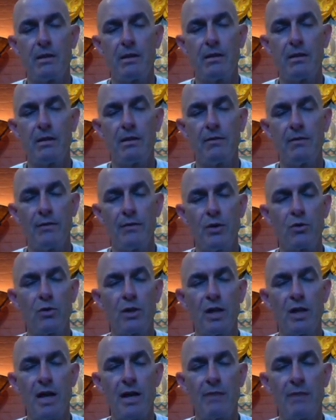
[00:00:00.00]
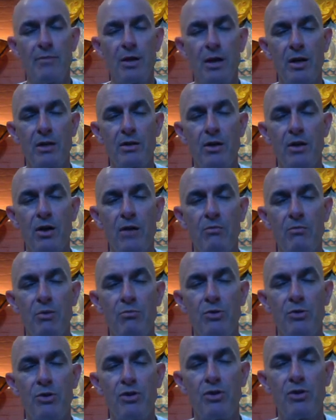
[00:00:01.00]
If you rely upon Karma
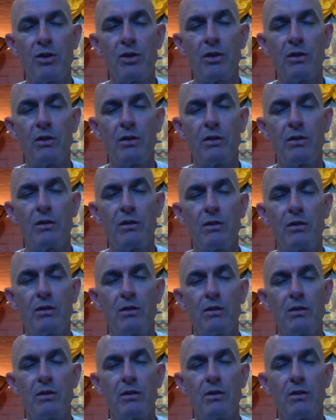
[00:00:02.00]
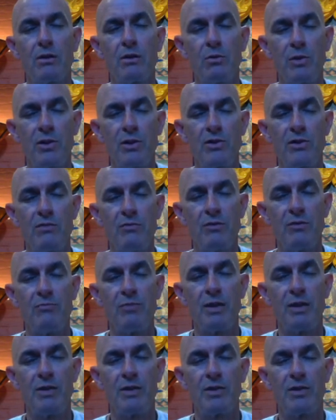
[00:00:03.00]
Mudra, the wisdom of
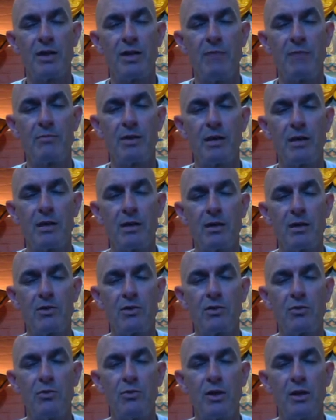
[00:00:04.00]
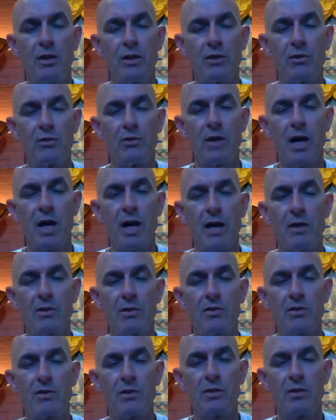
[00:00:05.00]
bliss and emptiness will arise.